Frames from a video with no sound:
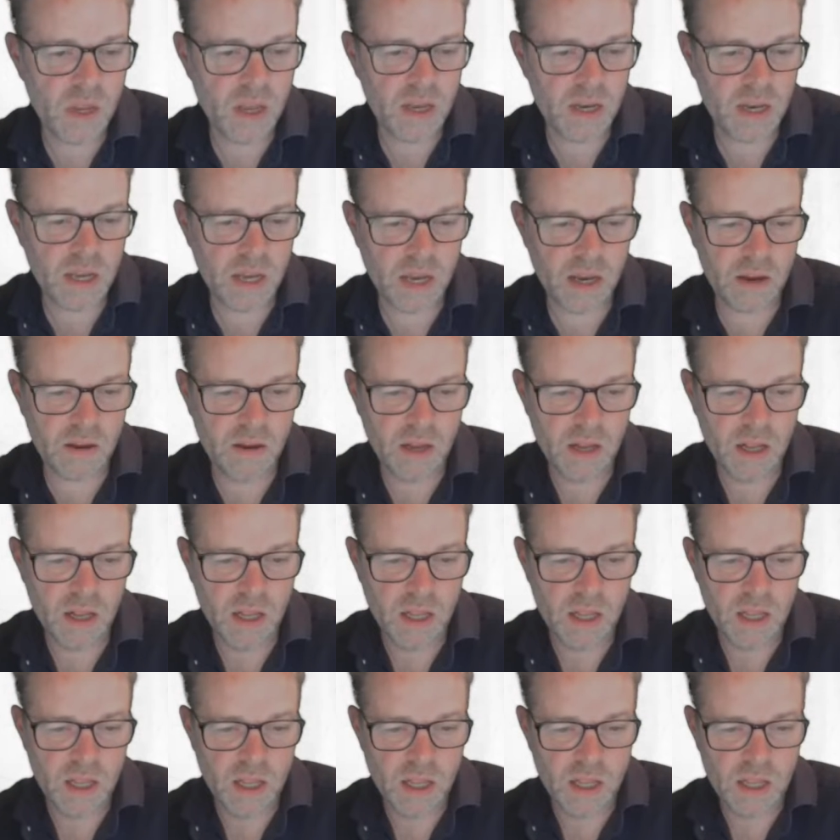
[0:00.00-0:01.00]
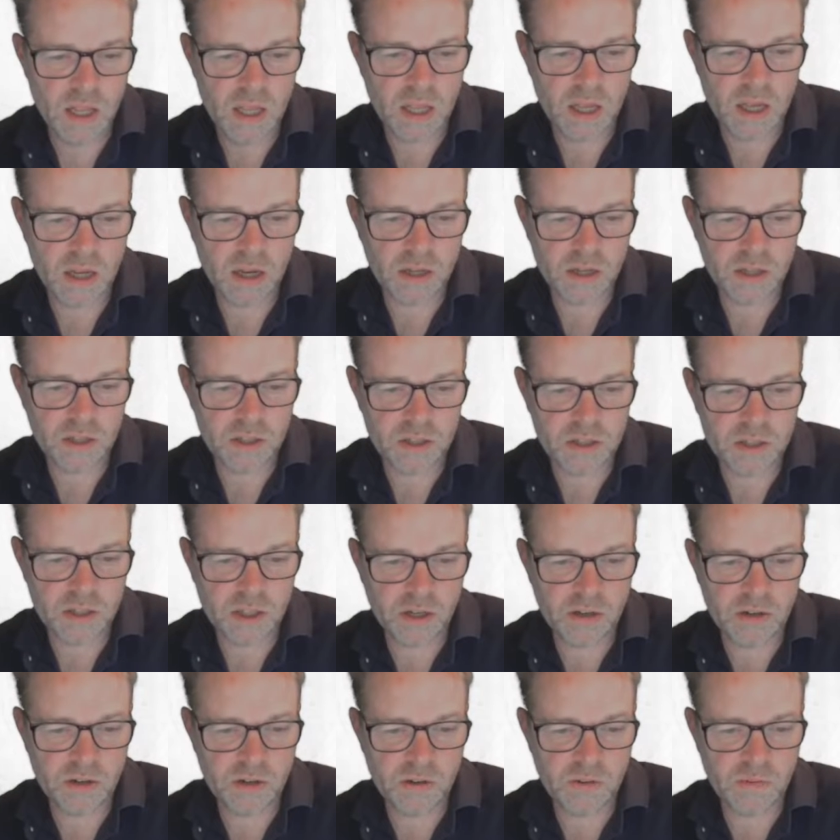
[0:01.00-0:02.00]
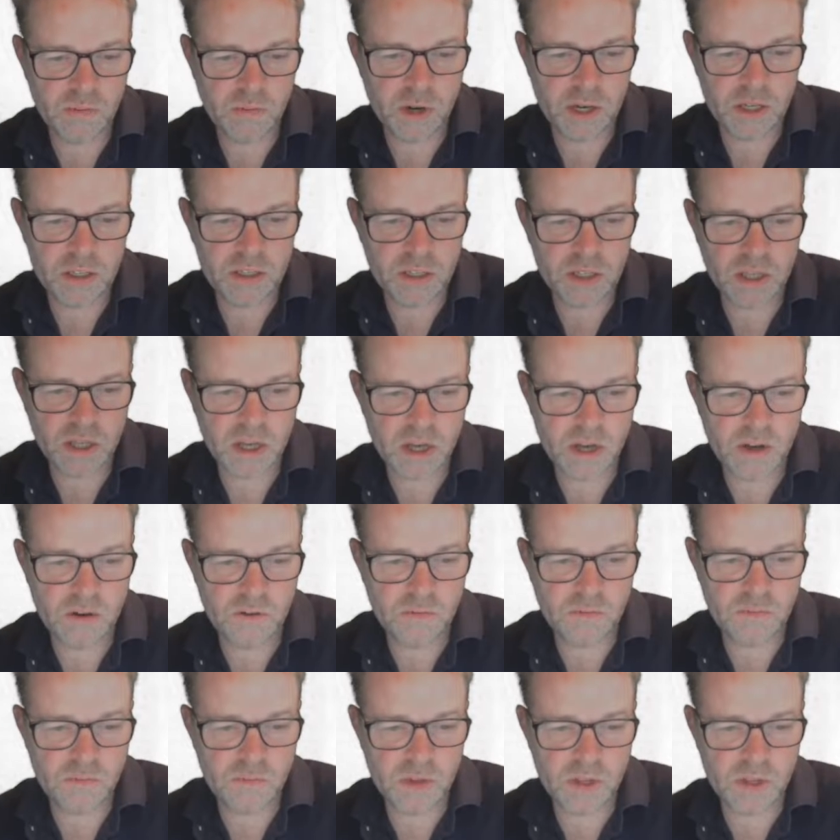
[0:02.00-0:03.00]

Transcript: Now, I'm going to show you where to go.